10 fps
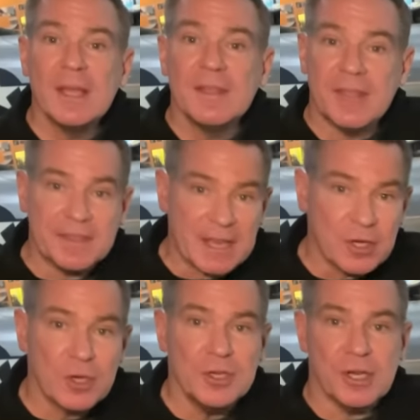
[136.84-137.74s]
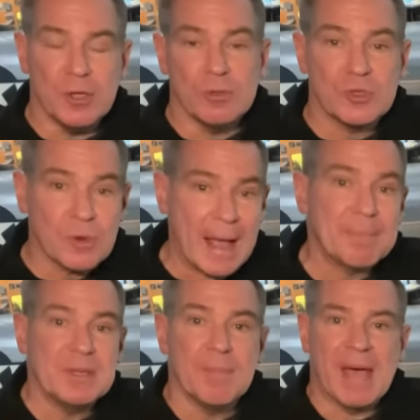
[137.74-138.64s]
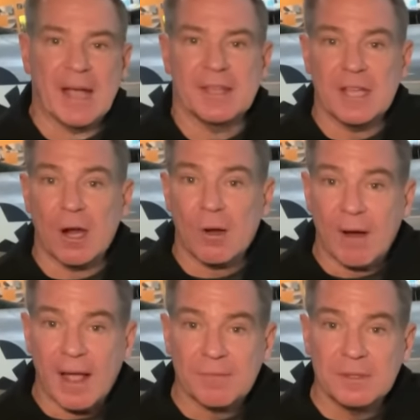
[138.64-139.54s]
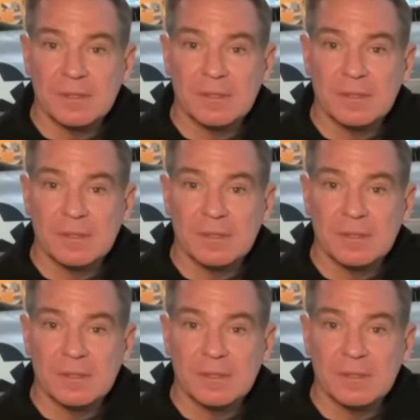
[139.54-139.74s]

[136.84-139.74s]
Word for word: that they couldn't use trapped in the back of the aircraft.